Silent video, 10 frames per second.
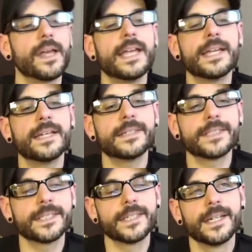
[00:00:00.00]

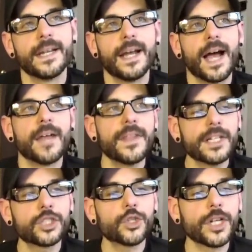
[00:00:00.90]
And I think
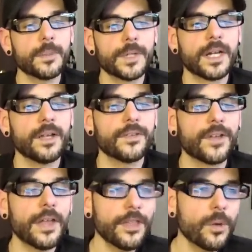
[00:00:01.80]
it's tricky
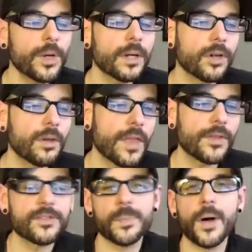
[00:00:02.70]
because I think we all know that
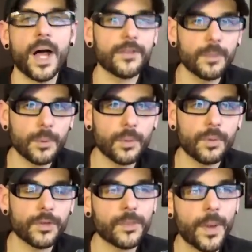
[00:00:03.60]
there's a
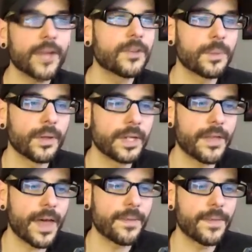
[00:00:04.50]
possible there's a possibility
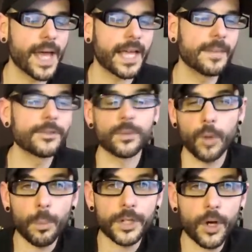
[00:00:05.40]
that that game is a
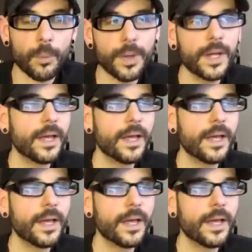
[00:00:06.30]
rope-a-dope